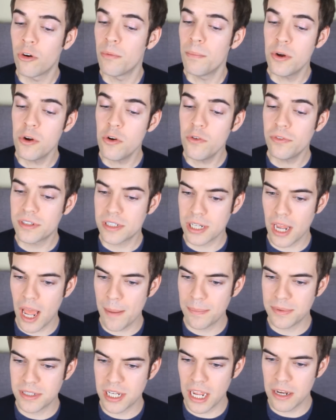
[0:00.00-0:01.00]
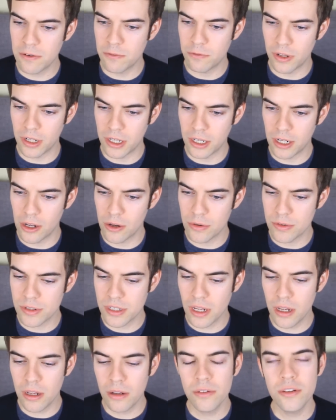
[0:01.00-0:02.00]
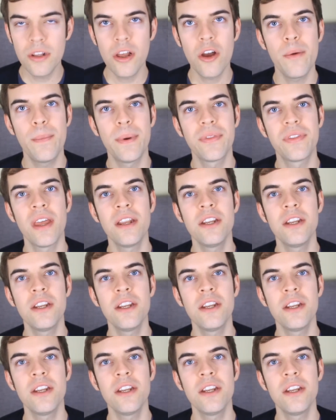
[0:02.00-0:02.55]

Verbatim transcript: Remove top 10 videos. Oh no, but